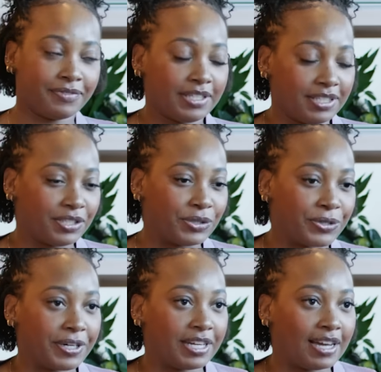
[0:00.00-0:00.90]
Funny
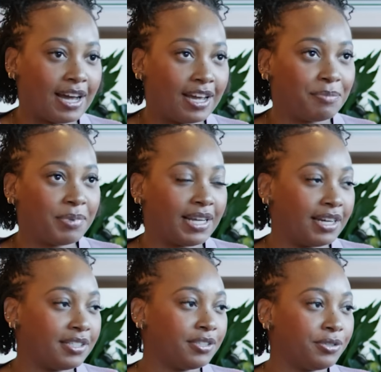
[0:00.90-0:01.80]
story, I
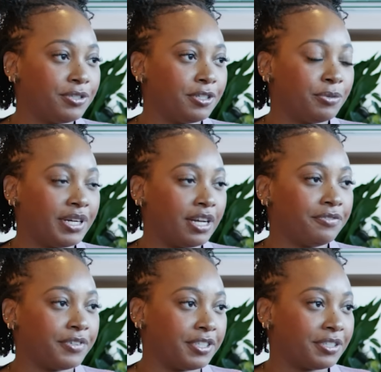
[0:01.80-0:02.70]
applied to Google when I
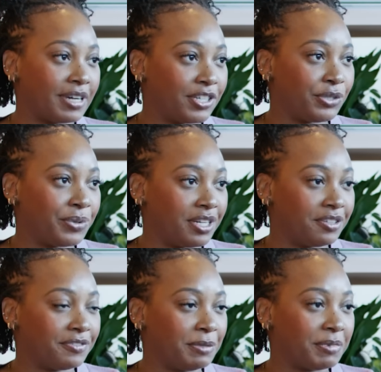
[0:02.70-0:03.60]
first graduated
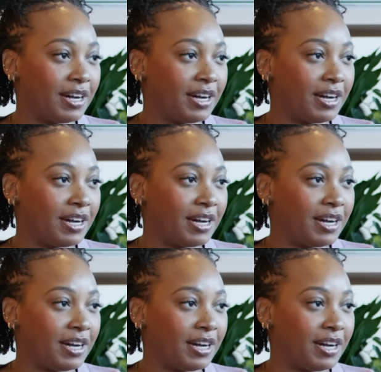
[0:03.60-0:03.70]
from